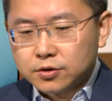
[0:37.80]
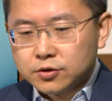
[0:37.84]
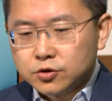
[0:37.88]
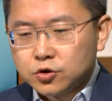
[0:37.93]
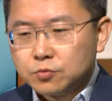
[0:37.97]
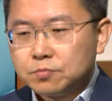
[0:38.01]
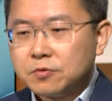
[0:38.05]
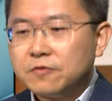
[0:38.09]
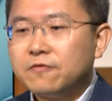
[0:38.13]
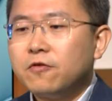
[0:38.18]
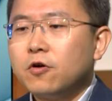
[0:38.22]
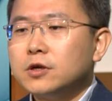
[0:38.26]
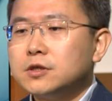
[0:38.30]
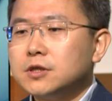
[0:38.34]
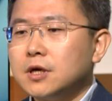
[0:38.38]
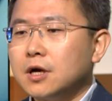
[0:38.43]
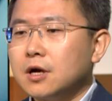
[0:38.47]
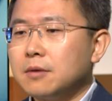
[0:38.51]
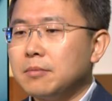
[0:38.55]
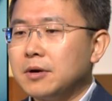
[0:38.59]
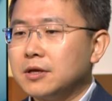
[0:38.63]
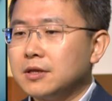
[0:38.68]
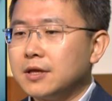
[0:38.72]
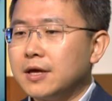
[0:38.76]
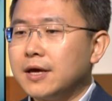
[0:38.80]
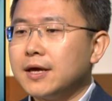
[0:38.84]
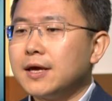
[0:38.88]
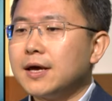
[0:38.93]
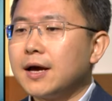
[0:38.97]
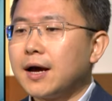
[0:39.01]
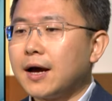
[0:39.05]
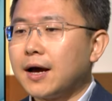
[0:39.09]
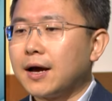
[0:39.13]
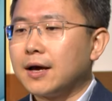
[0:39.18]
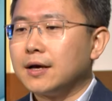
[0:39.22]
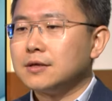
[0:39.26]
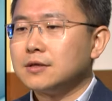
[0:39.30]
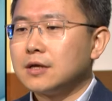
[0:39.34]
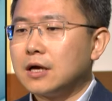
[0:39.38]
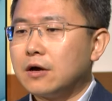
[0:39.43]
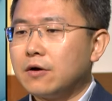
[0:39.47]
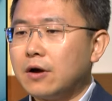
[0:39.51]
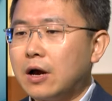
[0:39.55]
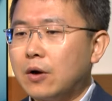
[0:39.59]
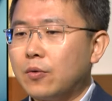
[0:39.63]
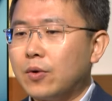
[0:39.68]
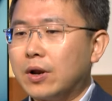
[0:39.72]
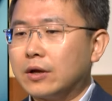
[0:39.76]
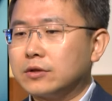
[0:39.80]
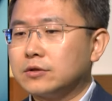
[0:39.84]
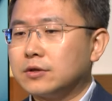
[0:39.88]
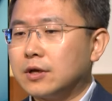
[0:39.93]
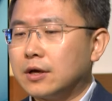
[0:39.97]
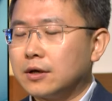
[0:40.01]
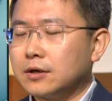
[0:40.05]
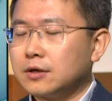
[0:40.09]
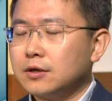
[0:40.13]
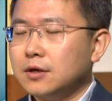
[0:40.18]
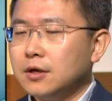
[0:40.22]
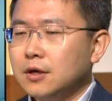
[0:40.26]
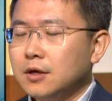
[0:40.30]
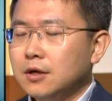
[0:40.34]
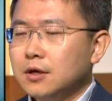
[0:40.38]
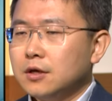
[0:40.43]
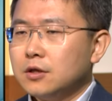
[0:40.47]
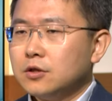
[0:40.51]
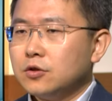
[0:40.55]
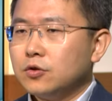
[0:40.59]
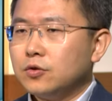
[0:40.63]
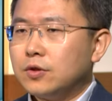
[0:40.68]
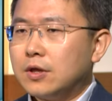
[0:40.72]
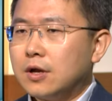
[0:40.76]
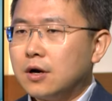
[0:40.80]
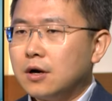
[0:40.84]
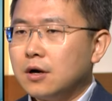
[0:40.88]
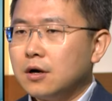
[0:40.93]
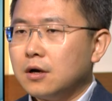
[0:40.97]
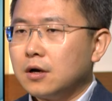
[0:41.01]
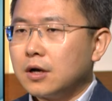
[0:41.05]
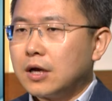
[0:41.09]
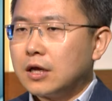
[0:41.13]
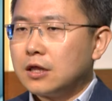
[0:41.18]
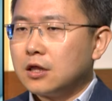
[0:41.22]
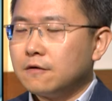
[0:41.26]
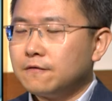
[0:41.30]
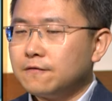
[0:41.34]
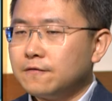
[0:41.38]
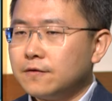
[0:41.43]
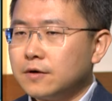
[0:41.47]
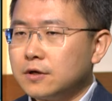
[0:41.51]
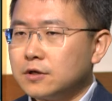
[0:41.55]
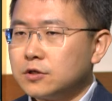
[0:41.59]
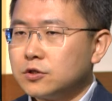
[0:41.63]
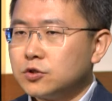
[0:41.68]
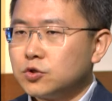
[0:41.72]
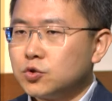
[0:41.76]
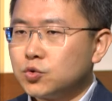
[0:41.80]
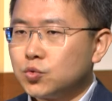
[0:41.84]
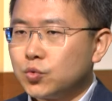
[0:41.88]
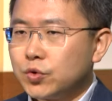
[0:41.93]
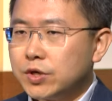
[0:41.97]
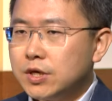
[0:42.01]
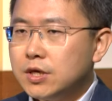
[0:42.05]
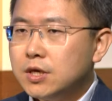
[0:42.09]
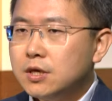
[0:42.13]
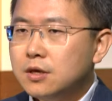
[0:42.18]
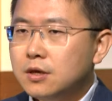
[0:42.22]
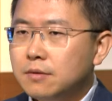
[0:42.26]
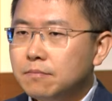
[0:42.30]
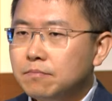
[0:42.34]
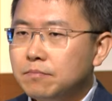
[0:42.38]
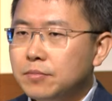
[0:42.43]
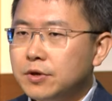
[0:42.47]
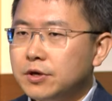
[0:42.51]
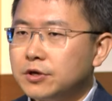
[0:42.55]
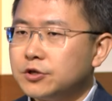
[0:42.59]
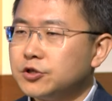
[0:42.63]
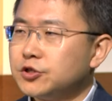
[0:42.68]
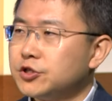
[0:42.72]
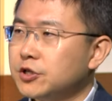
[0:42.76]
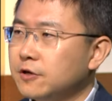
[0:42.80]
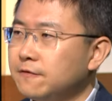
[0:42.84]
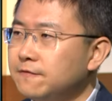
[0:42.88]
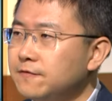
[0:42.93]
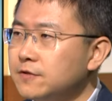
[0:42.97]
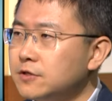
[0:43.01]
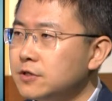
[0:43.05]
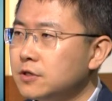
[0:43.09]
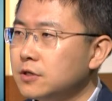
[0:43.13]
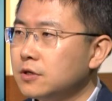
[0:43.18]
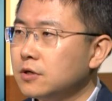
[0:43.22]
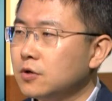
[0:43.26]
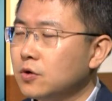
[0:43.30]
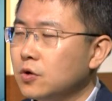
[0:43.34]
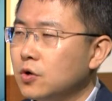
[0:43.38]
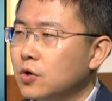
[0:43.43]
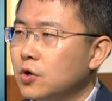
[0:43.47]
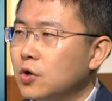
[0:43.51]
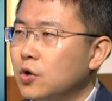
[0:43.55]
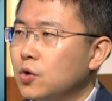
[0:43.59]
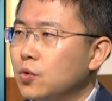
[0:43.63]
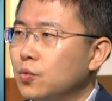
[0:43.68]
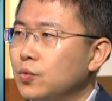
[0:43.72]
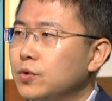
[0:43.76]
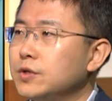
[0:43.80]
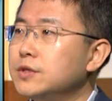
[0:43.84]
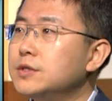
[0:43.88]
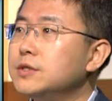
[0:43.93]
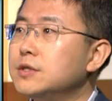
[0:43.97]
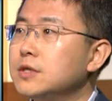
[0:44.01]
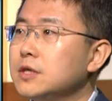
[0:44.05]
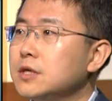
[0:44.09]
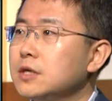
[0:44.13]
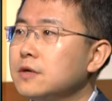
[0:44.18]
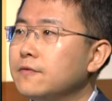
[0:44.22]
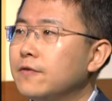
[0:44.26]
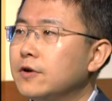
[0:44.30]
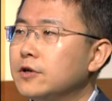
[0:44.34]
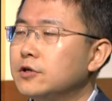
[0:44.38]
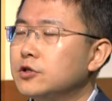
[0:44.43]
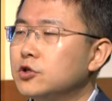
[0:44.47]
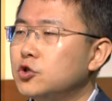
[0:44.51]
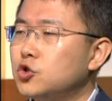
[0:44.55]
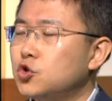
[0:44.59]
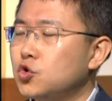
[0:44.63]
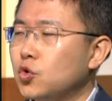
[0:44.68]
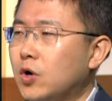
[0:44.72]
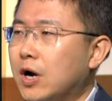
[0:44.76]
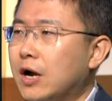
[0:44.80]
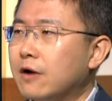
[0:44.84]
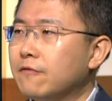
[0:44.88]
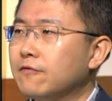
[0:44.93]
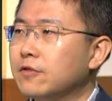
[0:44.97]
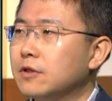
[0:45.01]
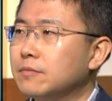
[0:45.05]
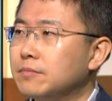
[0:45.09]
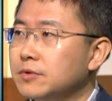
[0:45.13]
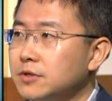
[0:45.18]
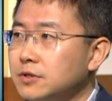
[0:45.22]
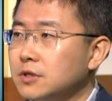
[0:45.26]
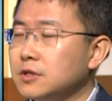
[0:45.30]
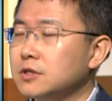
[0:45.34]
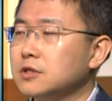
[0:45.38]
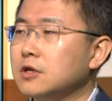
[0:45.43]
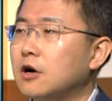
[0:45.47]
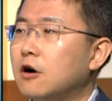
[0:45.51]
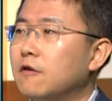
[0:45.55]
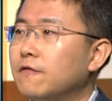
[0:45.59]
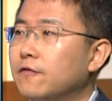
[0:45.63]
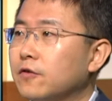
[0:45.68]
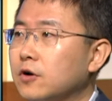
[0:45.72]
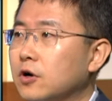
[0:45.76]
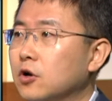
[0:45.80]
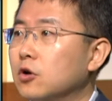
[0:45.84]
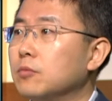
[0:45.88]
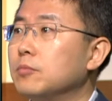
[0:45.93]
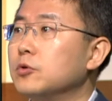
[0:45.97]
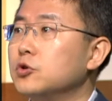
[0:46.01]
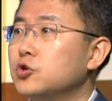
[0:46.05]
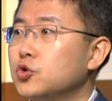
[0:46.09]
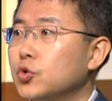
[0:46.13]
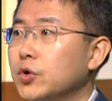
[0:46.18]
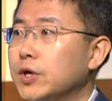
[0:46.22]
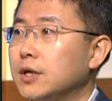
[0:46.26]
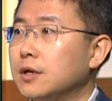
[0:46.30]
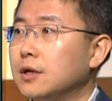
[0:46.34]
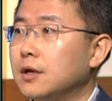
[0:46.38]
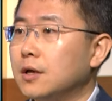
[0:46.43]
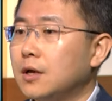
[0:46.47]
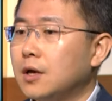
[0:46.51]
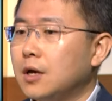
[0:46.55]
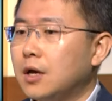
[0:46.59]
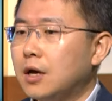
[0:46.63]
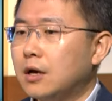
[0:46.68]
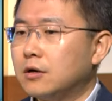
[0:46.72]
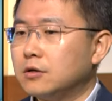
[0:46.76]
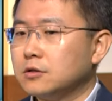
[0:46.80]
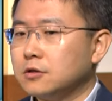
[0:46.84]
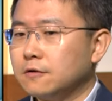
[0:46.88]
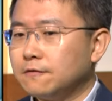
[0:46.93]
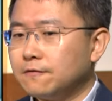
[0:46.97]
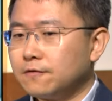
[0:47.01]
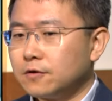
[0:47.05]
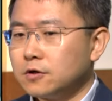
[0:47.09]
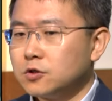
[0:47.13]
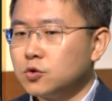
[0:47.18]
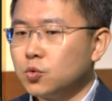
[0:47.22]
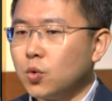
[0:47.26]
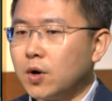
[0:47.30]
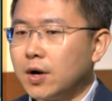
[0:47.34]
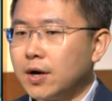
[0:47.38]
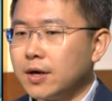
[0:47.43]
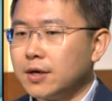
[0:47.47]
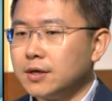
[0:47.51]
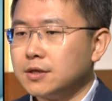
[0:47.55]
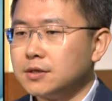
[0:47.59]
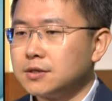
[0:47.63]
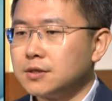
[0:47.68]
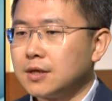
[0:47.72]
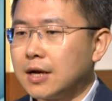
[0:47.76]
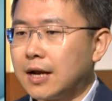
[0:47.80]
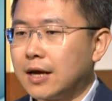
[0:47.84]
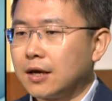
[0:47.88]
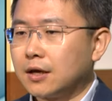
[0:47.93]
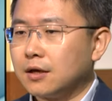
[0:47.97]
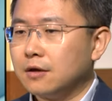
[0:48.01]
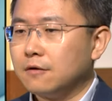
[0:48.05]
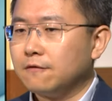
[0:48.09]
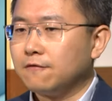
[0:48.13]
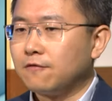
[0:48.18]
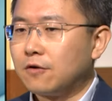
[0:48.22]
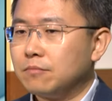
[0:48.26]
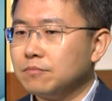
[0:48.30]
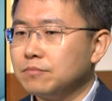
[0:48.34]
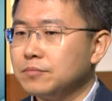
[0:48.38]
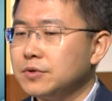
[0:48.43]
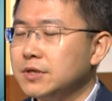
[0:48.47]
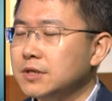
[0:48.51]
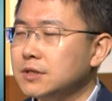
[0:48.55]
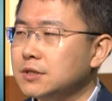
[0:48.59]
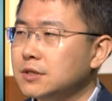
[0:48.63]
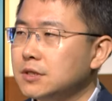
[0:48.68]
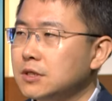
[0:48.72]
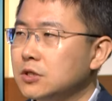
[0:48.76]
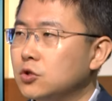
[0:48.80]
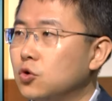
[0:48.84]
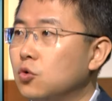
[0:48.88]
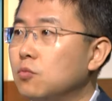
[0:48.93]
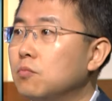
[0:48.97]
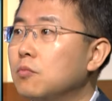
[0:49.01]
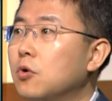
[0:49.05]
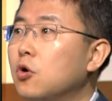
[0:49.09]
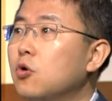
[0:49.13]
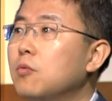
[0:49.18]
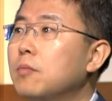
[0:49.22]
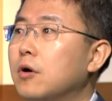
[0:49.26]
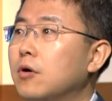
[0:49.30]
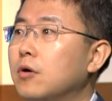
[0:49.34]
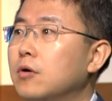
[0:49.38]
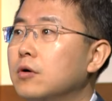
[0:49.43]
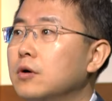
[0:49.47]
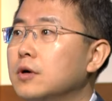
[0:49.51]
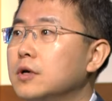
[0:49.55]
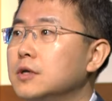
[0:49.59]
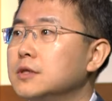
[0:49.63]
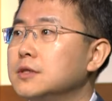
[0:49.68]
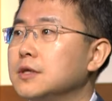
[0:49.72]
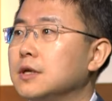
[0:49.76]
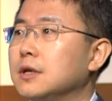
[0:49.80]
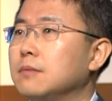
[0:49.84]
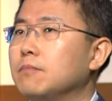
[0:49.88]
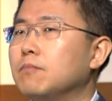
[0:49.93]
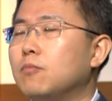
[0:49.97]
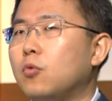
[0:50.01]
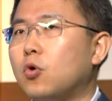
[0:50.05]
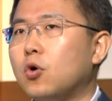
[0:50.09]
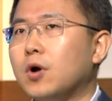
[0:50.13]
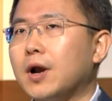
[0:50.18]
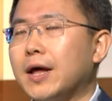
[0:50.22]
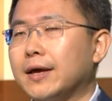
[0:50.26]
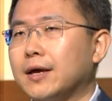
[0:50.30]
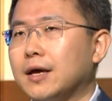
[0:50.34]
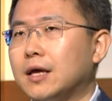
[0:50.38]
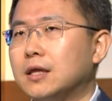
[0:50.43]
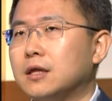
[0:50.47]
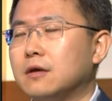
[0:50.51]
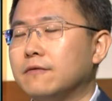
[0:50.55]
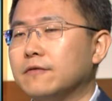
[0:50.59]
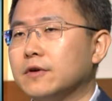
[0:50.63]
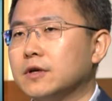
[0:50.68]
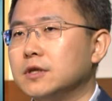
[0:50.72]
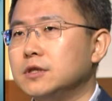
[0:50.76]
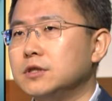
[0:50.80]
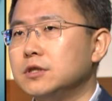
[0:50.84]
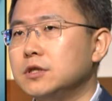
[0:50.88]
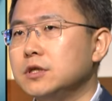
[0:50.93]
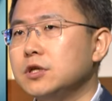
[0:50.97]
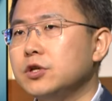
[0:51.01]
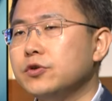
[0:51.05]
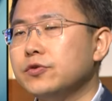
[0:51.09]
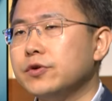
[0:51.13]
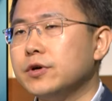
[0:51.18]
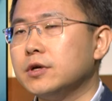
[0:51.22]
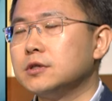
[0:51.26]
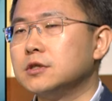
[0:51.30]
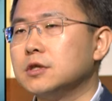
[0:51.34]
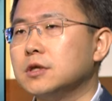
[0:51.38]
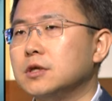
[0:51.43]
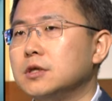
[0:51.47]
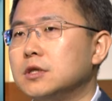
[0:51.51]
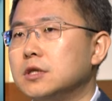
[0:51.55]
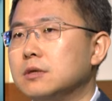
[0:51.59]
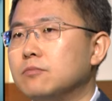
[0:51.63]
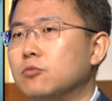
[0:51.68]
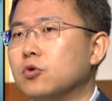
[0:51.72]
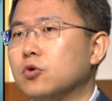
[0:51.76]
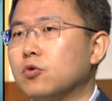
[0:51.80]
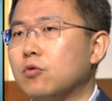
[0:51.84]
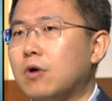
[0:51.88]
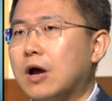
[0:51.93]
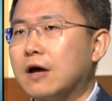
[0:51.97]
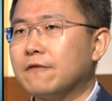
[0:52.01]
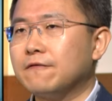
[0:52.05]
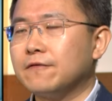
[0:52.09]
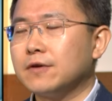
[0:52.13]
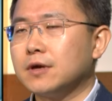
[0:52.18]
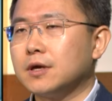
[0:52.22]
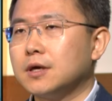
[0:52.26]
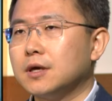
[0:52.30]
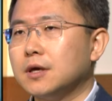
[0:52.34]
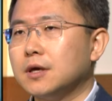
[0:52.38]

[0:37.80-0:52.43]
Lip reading: before I talk about the AI, I would like to talk. So there are kind of three big shifts we see which drive the business of global trade. That is, the first one is like from PC to mobile. It's more like kind of continuing the demographic